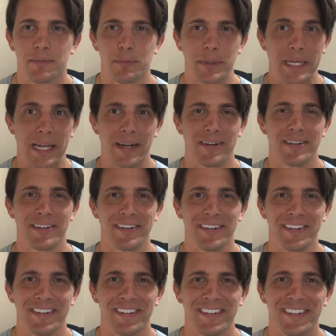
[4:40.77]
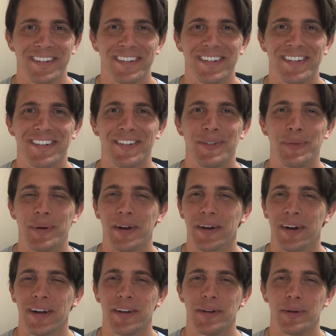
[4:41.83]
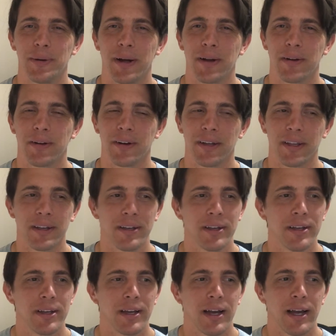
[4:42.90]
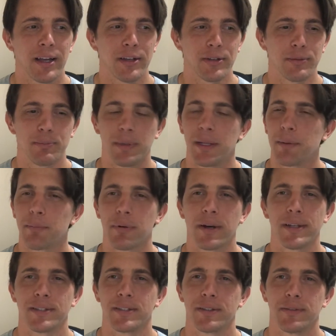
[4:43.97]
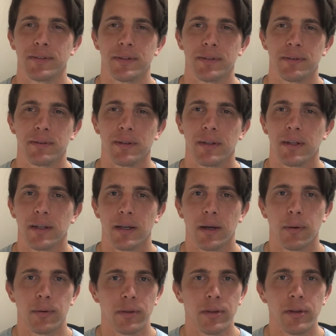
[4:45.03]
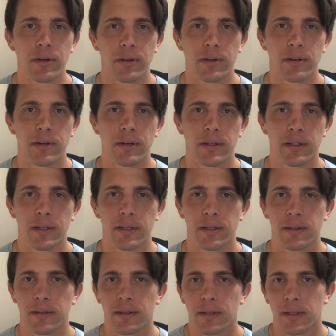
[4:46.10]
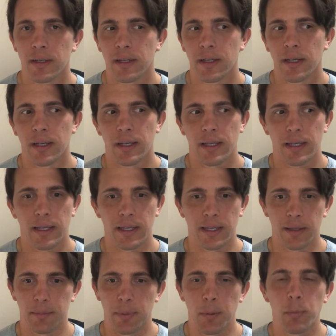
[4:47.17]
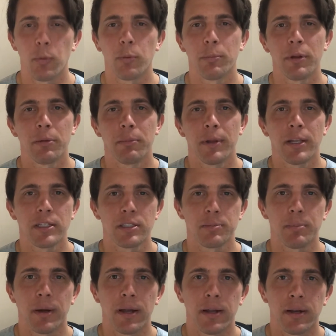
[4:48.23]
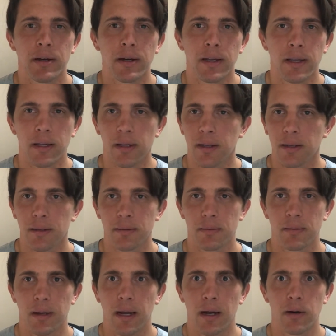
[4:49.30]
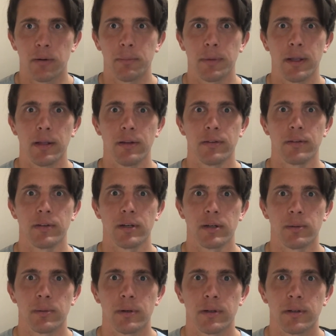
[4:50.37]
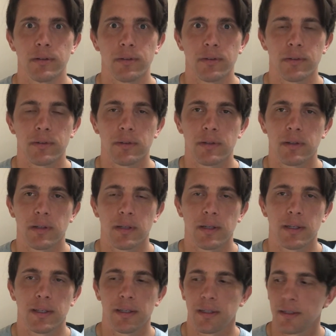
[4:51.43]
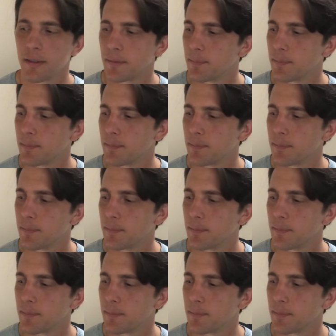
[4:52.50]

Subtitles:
reality where I knew how, like, I could be impressive and I would look good, and people would be amazed by like how amazing I was. And